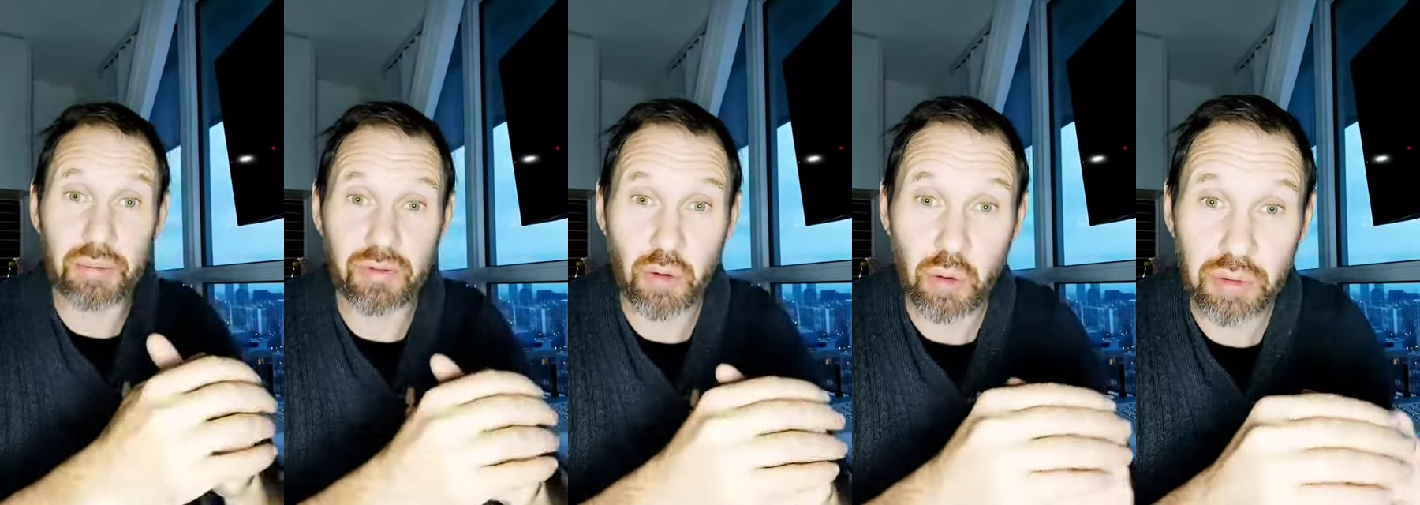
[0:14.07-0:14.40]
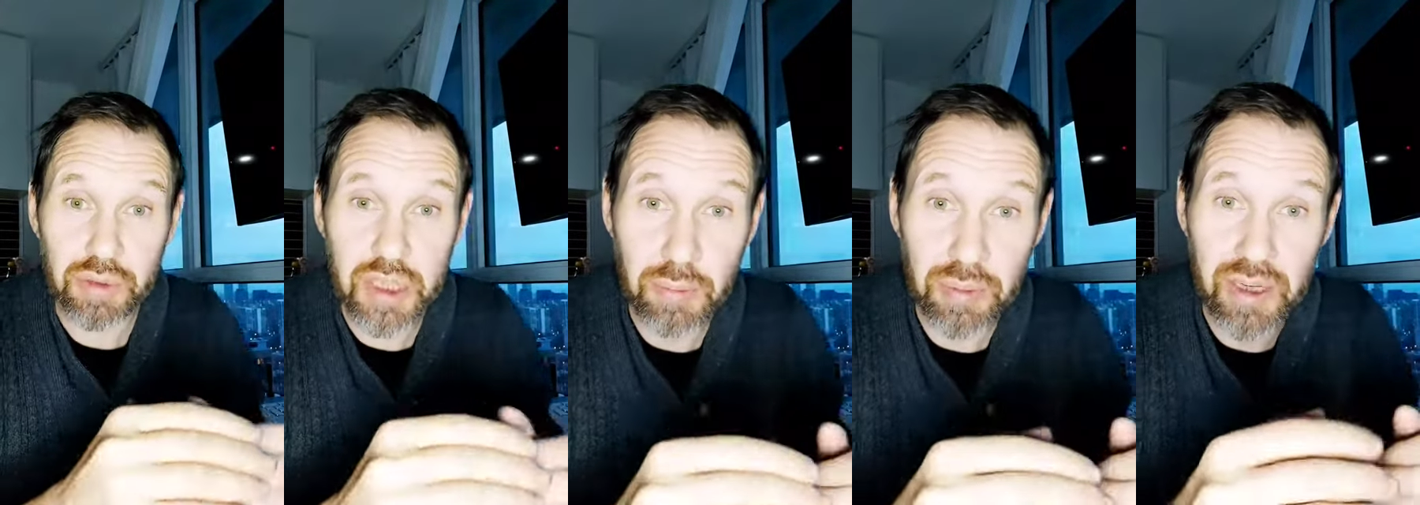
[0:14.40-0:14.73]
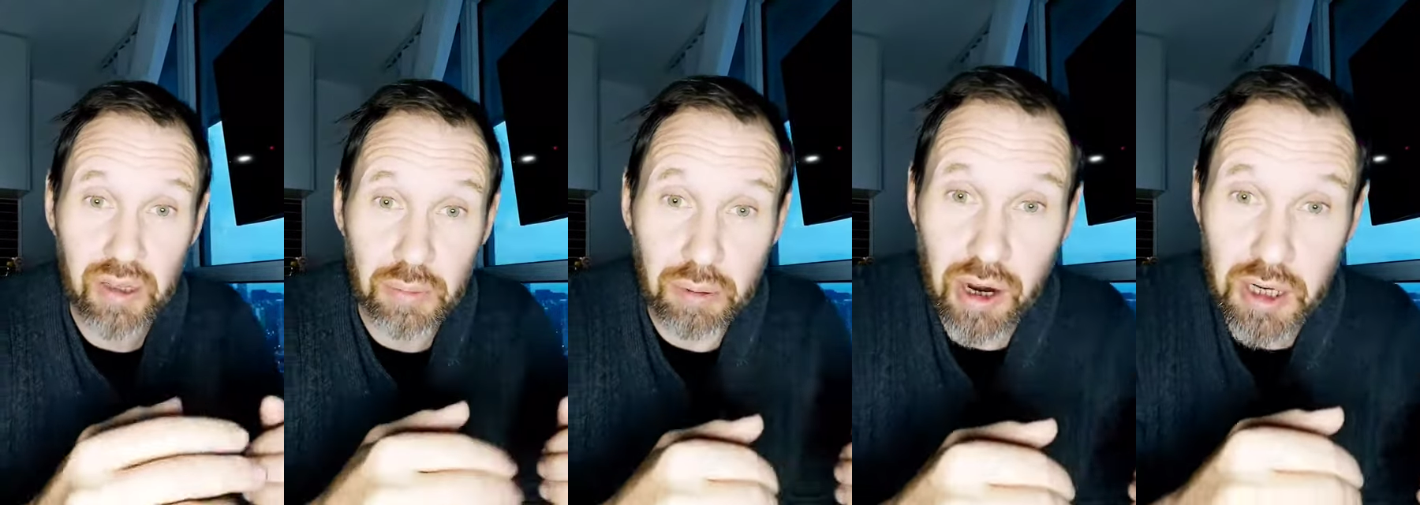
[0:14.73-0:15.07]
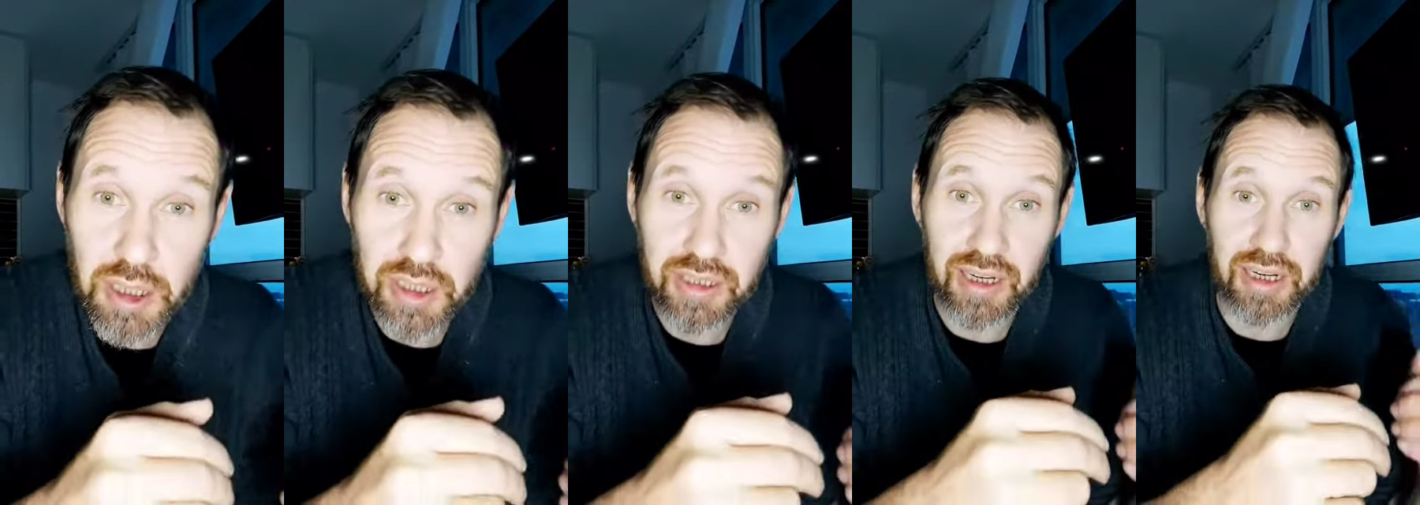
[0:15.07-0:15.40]
before we jump into the
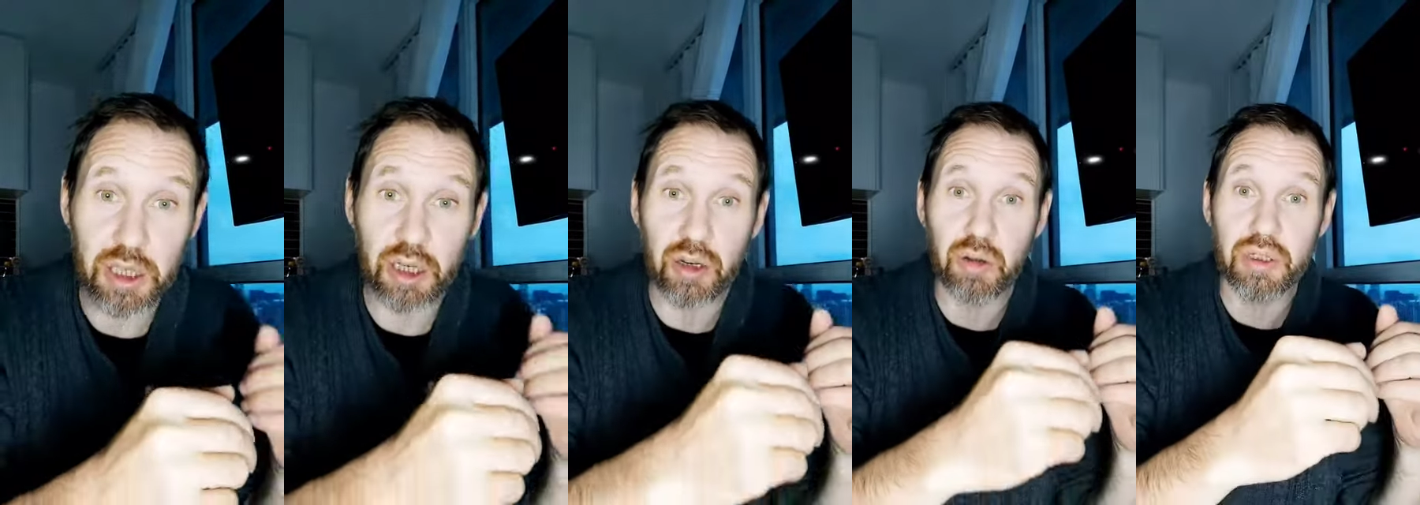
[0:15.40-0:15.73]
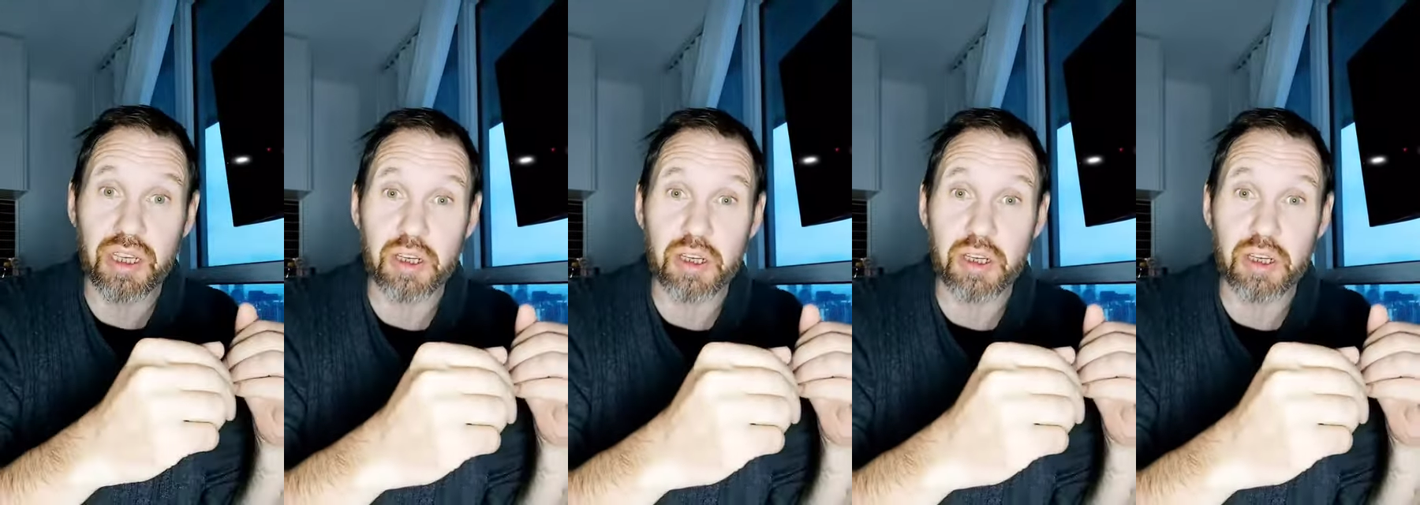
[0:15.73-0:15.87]
project that I chose,